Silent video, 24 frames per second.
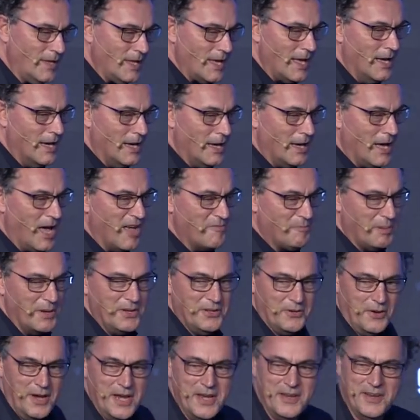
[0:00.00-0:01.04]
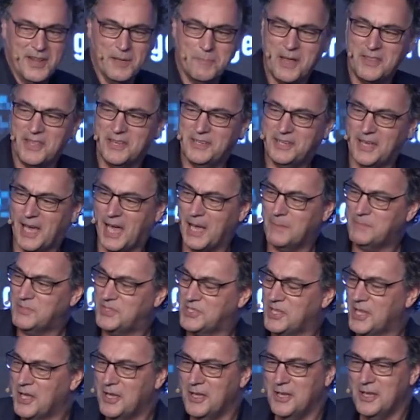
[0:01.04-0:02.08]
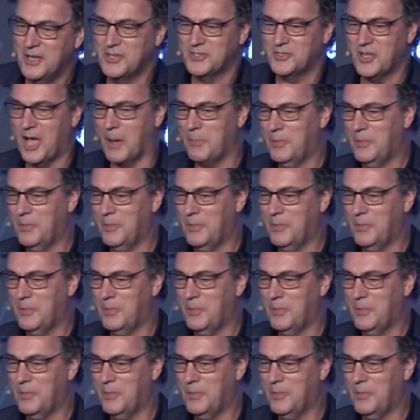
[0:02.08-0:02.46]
Uh, I've been to India many times, so